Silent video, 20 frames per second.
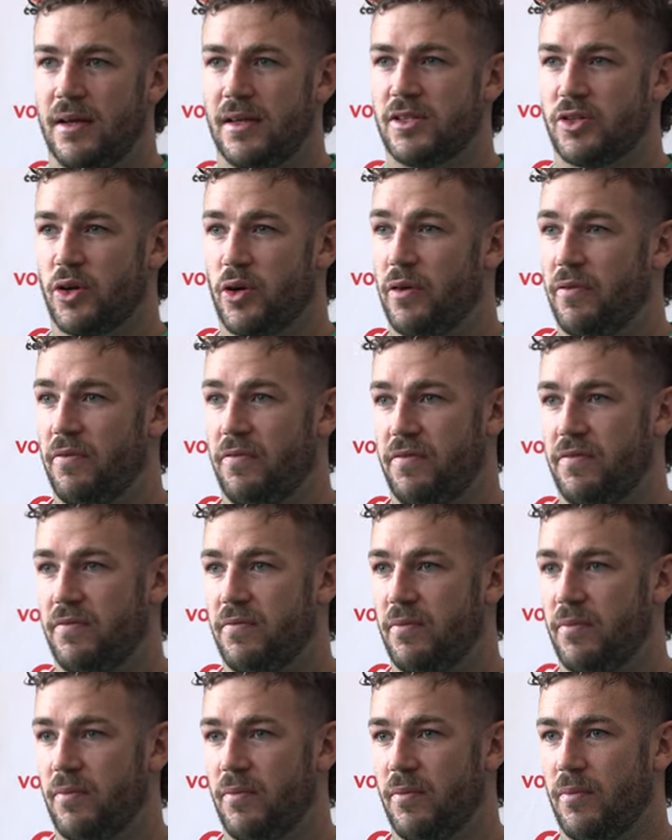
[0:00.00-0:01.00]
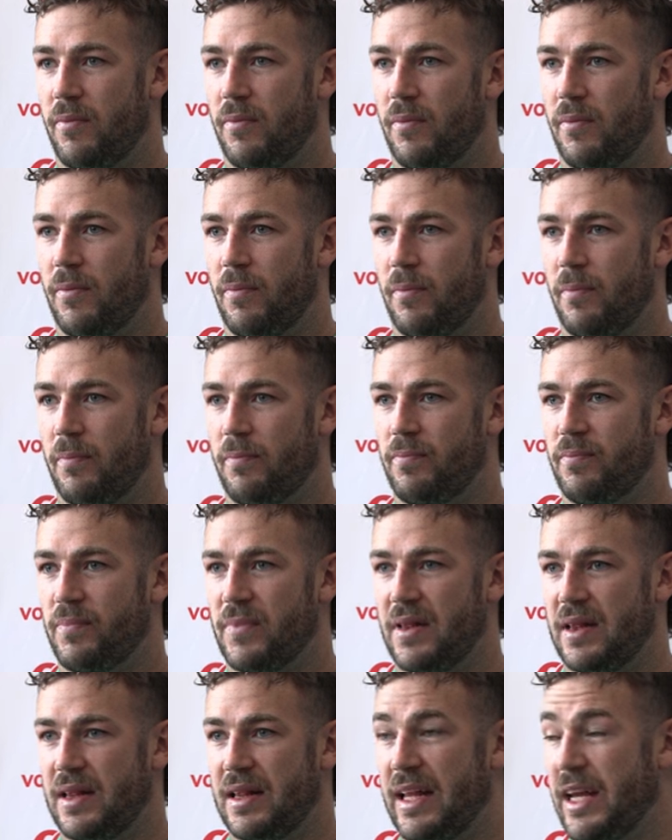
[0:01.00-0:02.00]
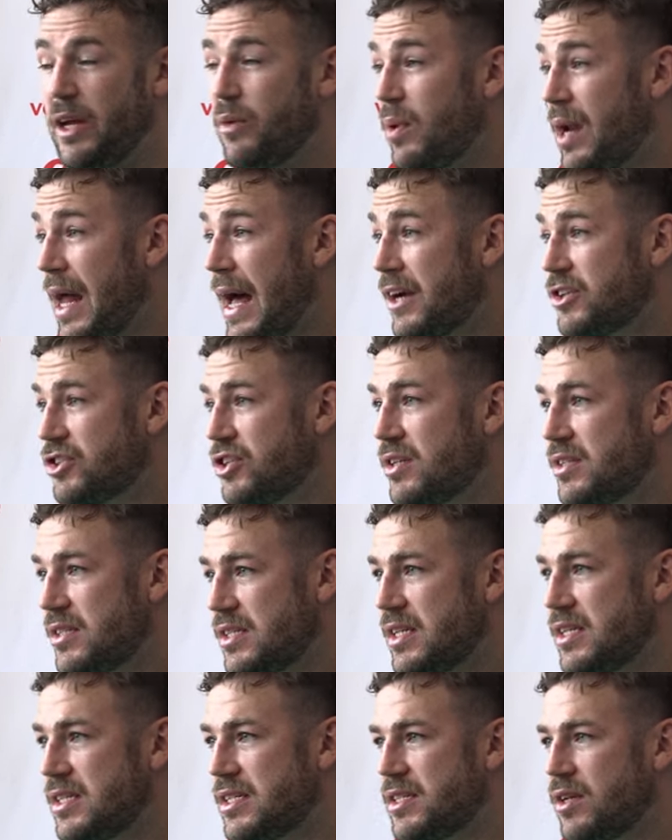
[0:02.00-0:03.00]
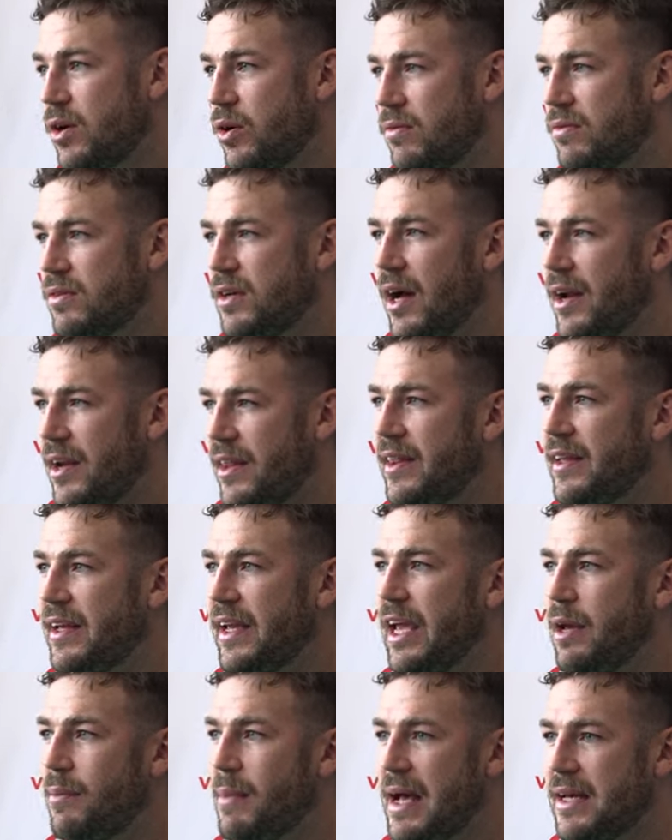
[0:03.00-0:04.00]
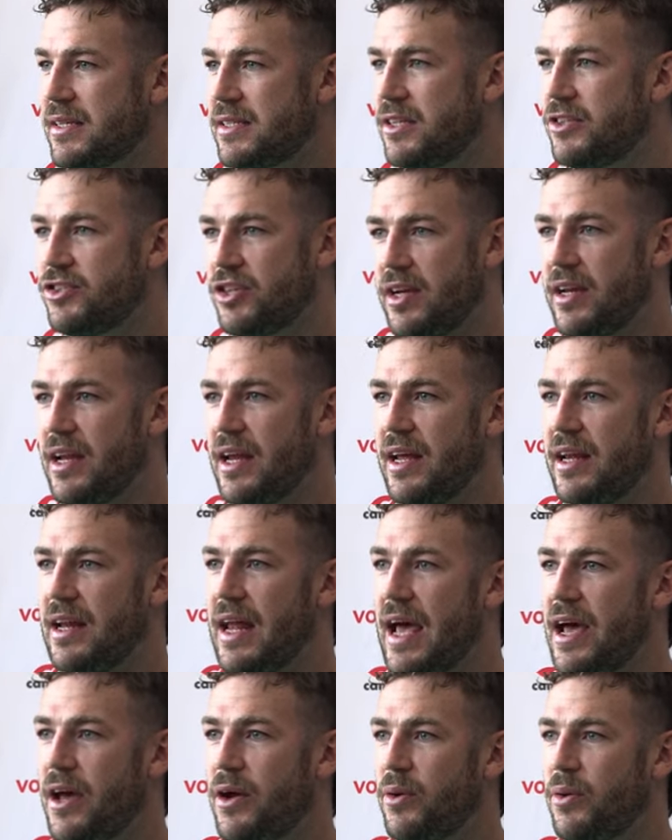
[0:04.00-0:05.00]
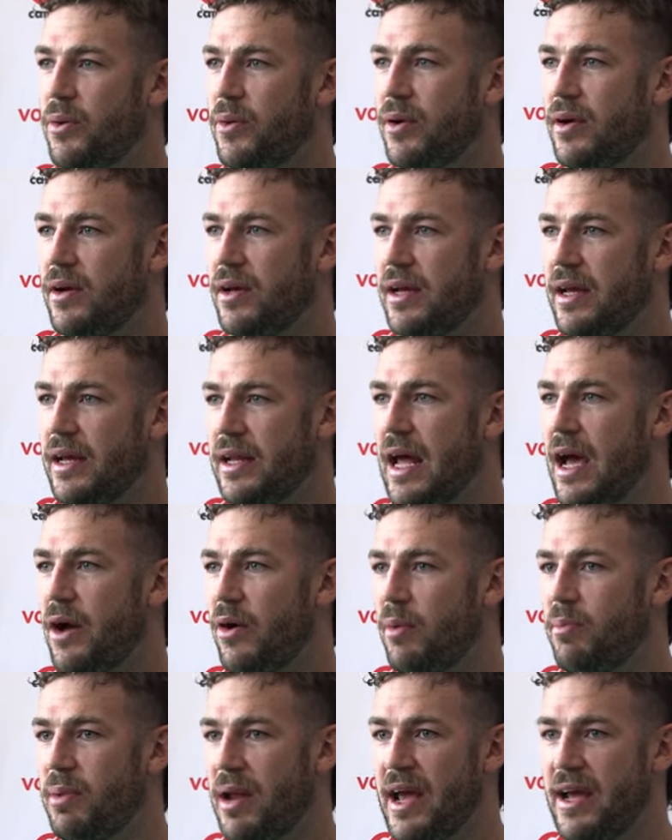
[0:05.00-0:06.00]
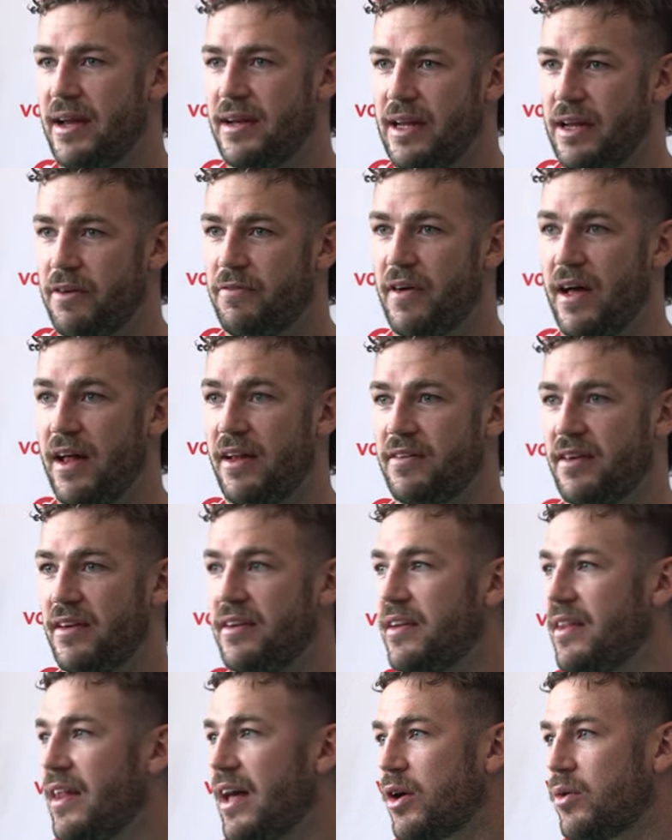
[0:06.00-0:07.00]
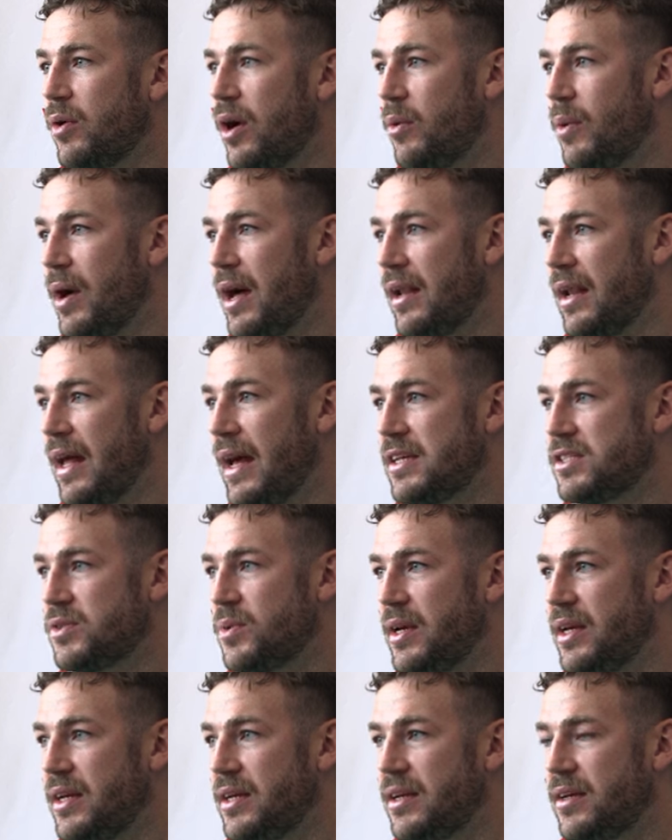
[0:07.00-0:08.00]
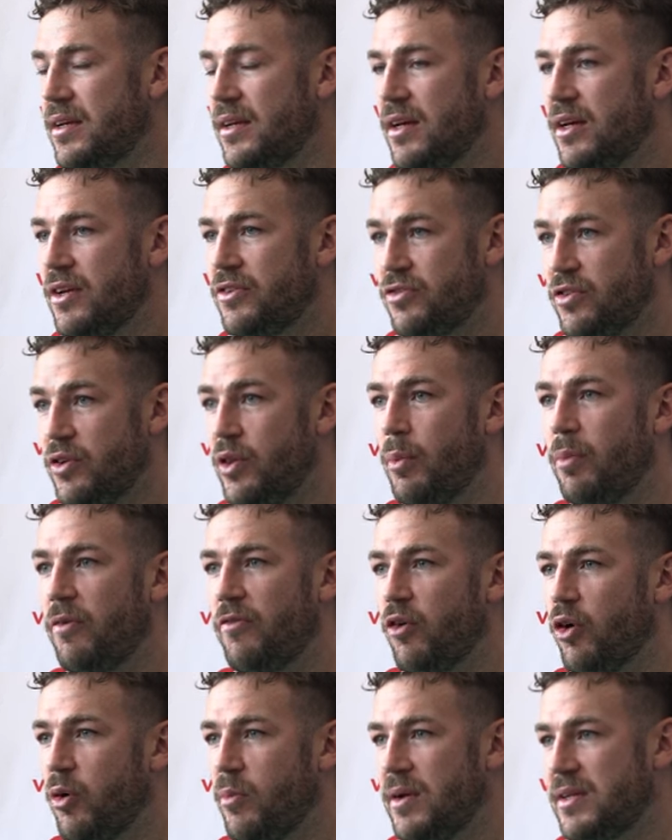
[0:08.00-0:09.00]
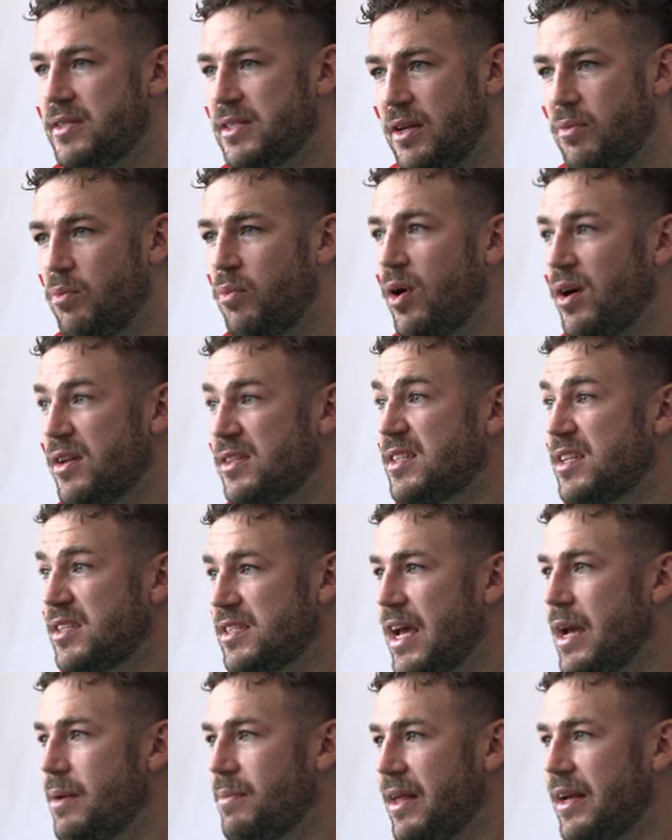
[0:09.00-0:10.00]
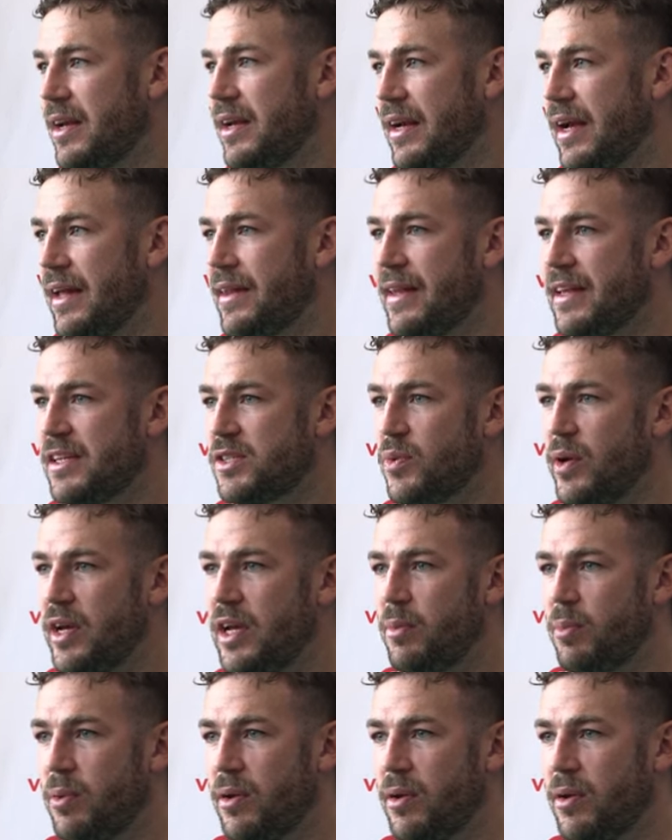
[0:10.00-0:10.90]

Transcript: Sort of lead with actions is kind of the key message, and in how I played, and he felt I did that quite well last week through the performance, and wants the same thing and this week.